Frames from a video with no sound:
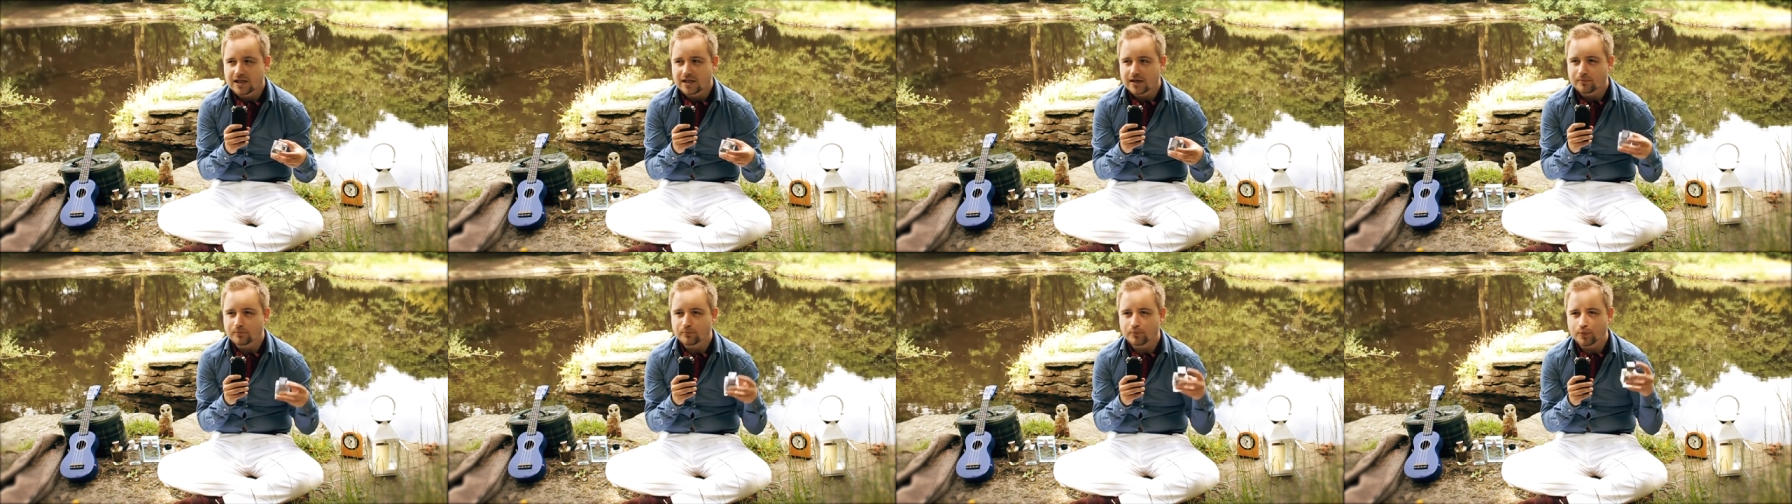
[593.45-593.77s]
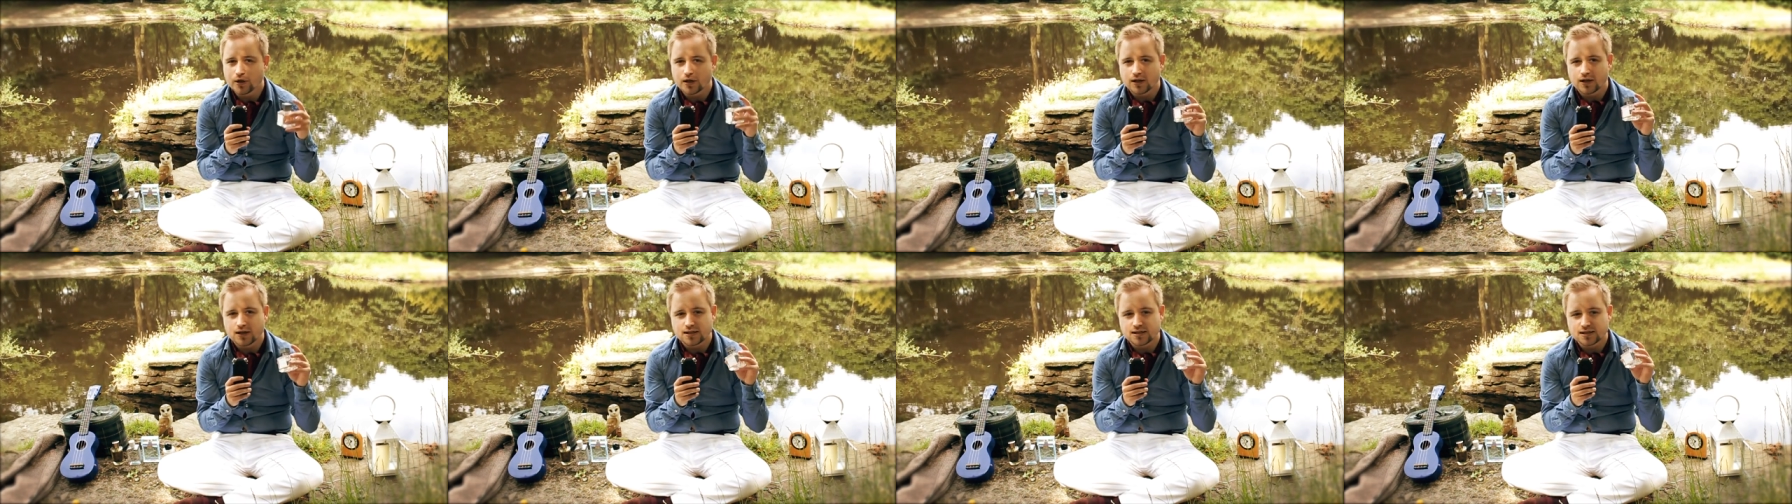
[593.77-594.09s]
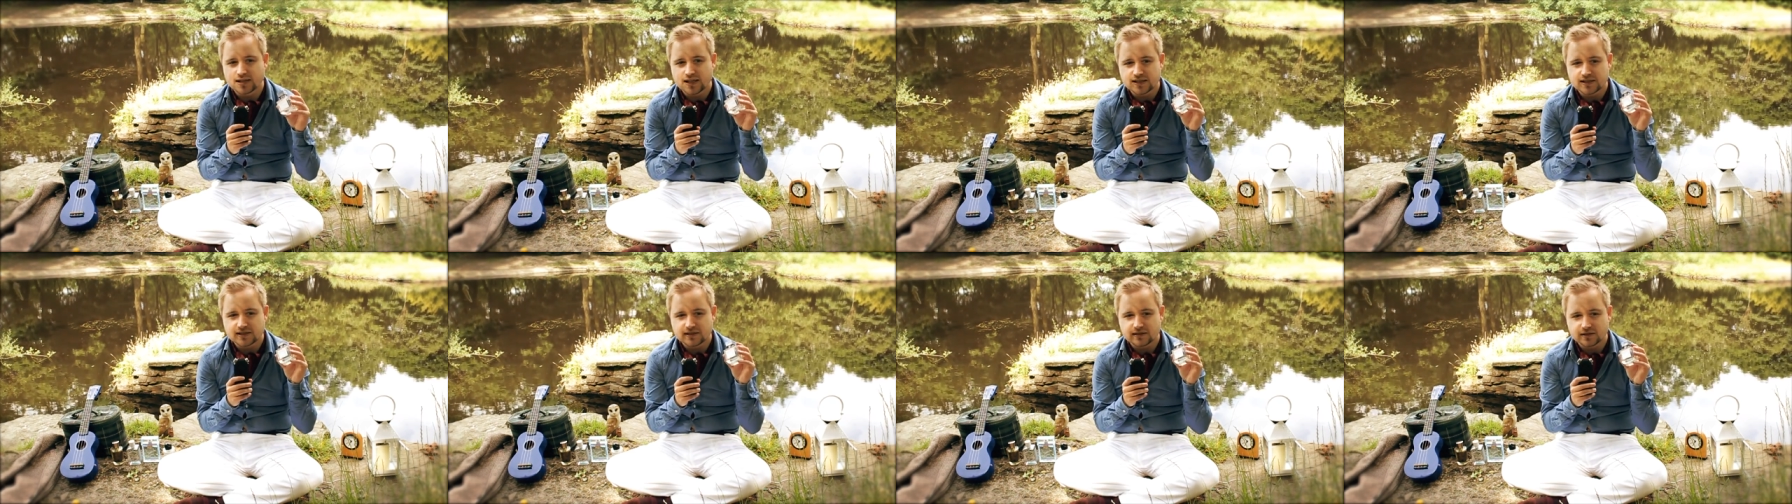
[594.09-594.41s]
But
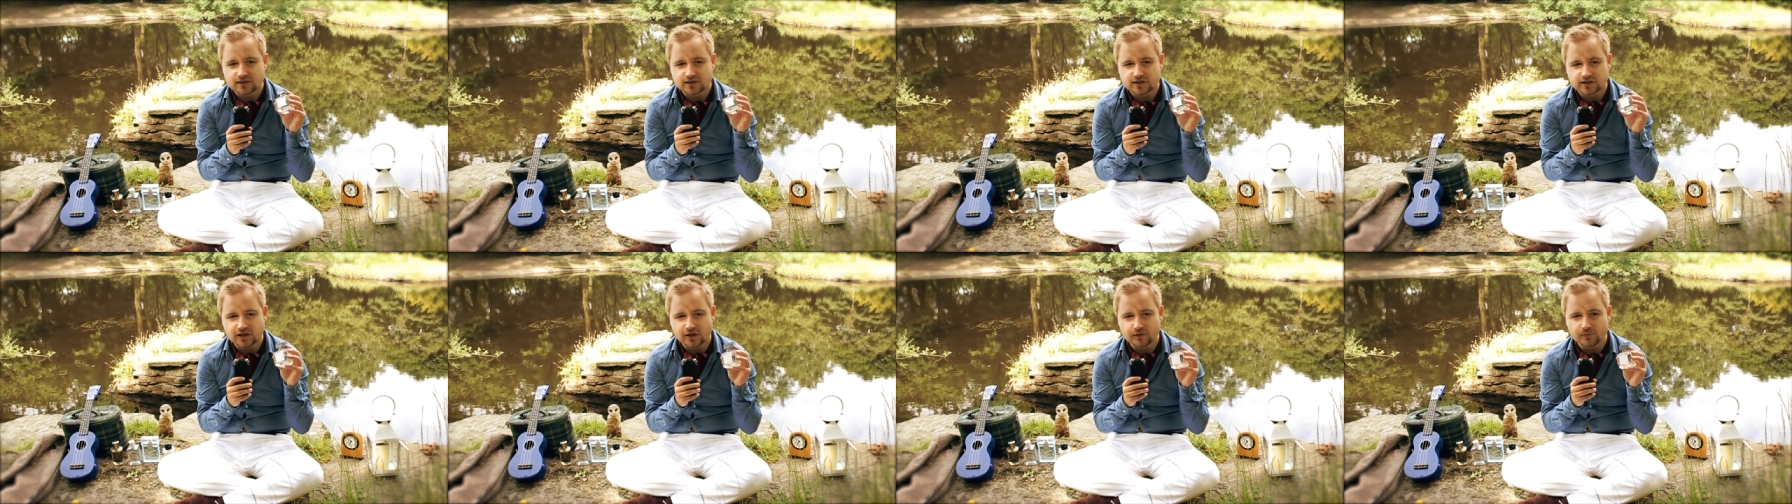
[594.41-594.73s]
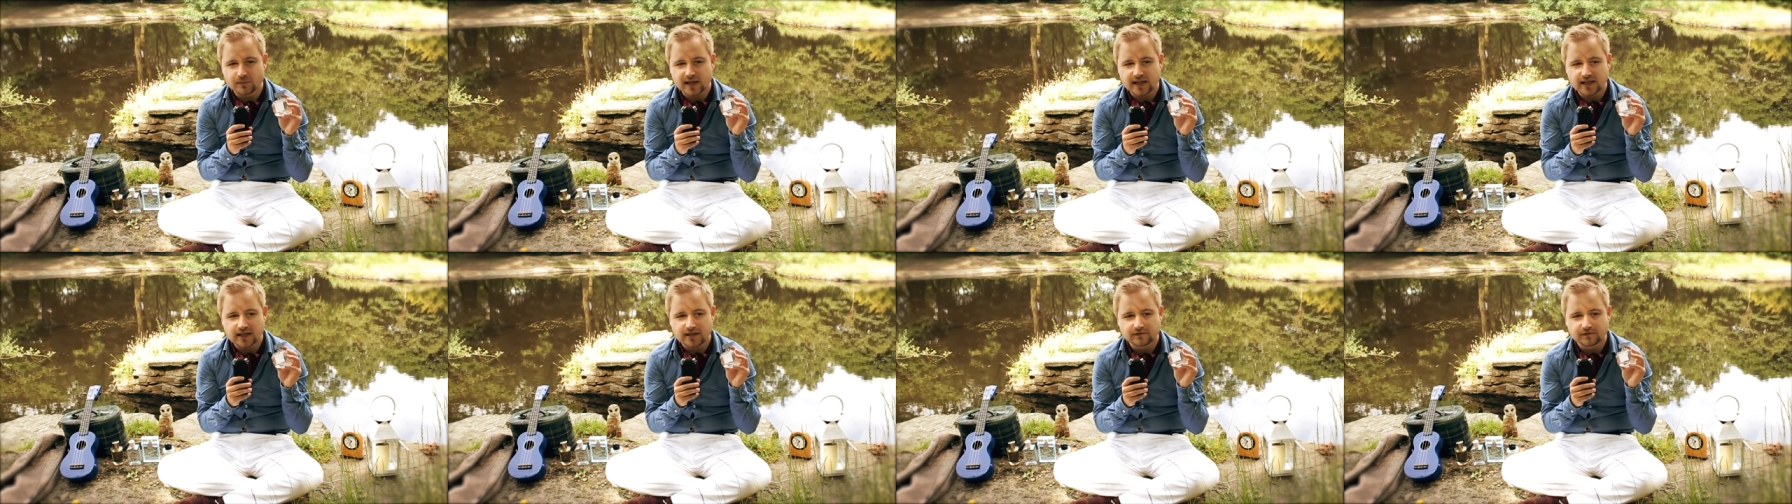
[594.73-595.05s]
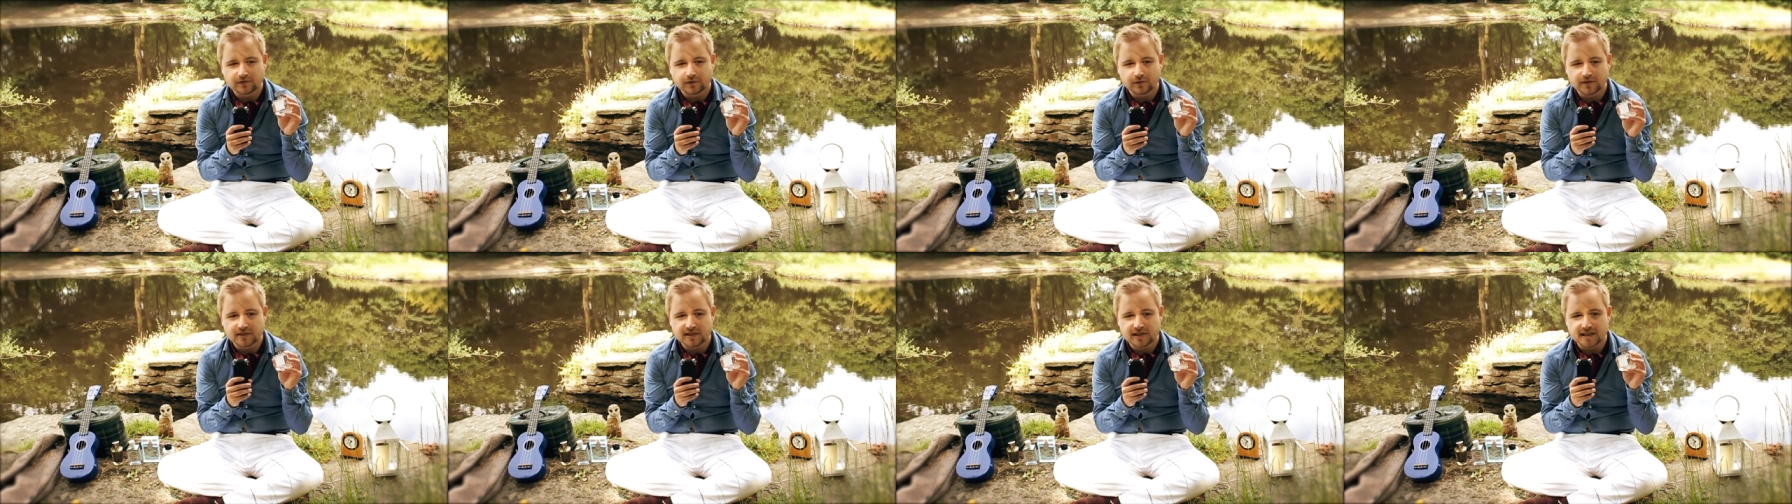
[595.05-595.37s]
there's so many
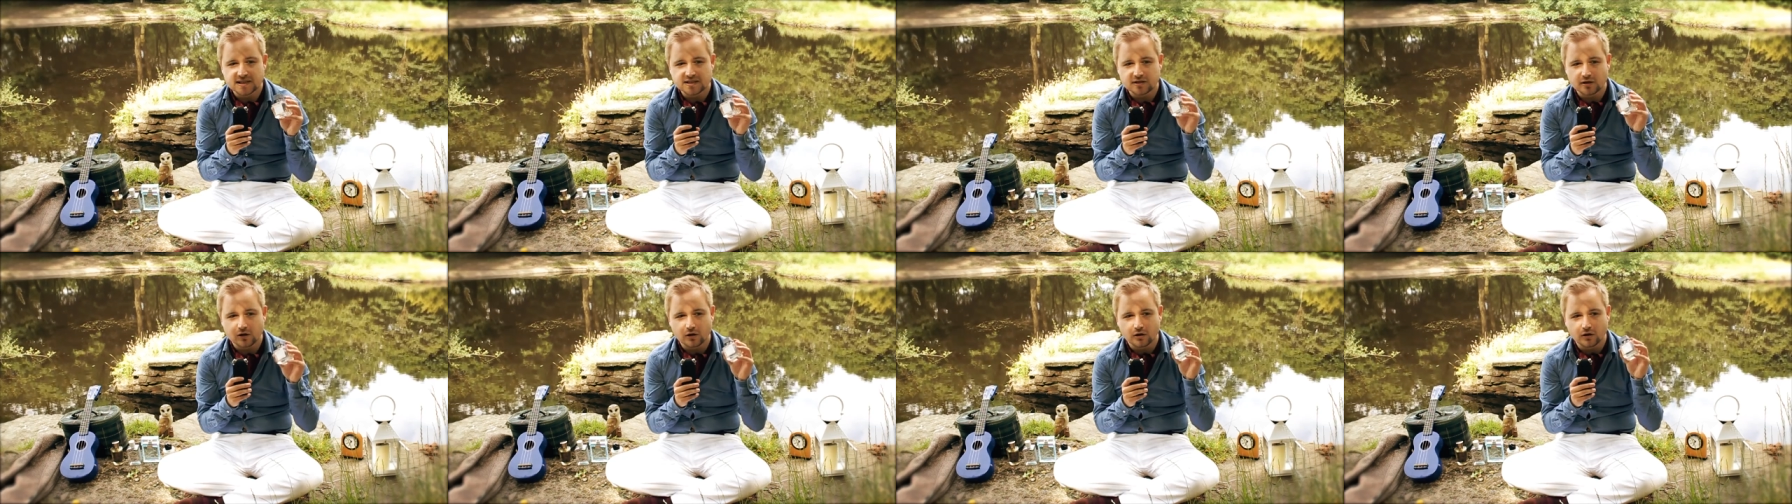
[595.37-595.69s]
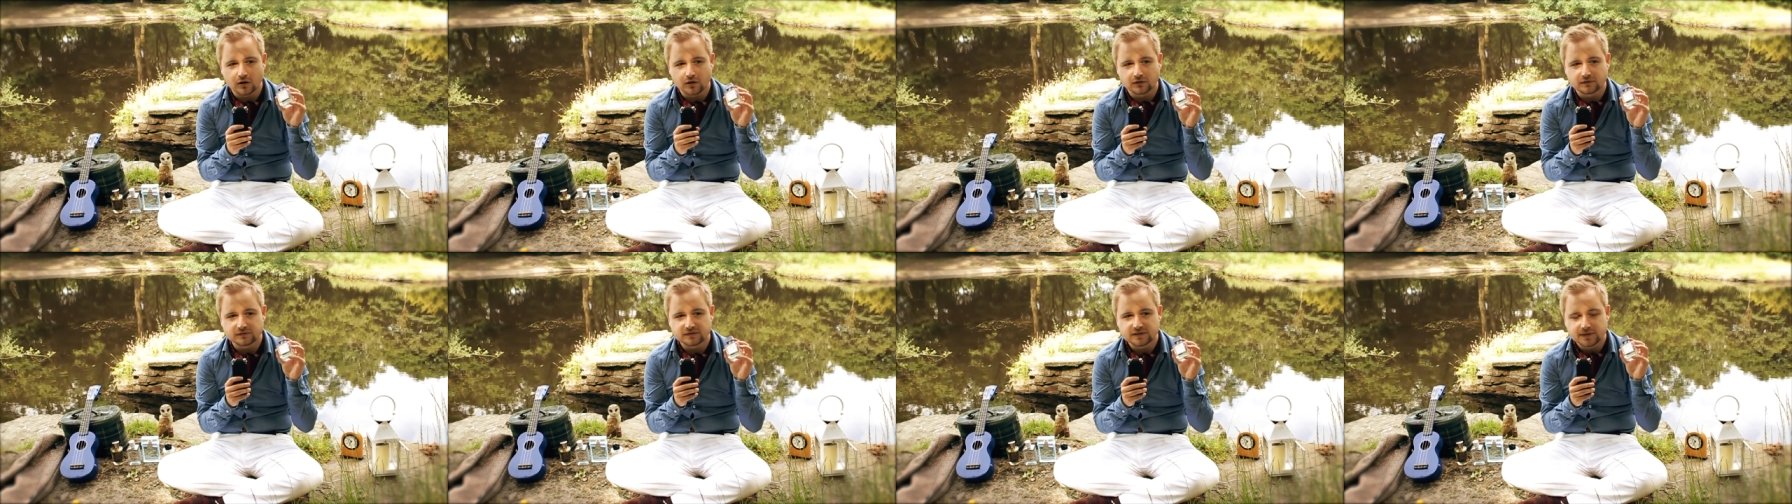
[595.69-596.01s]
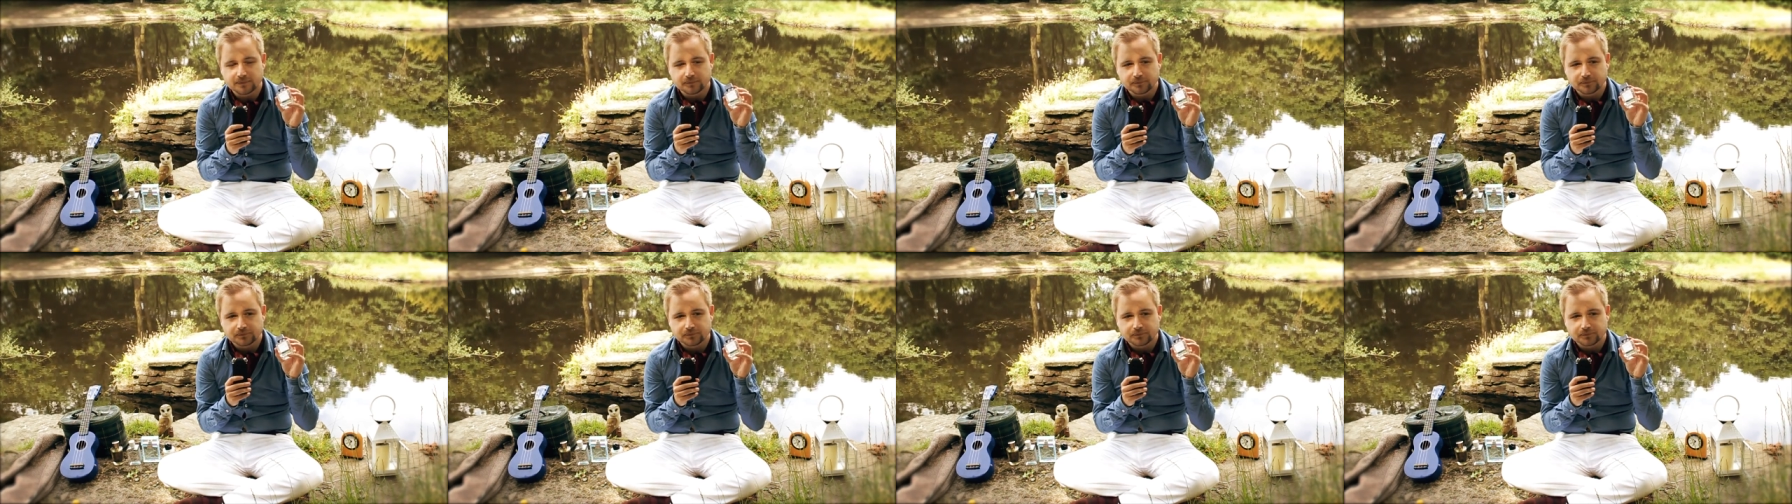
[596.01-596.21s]
influences of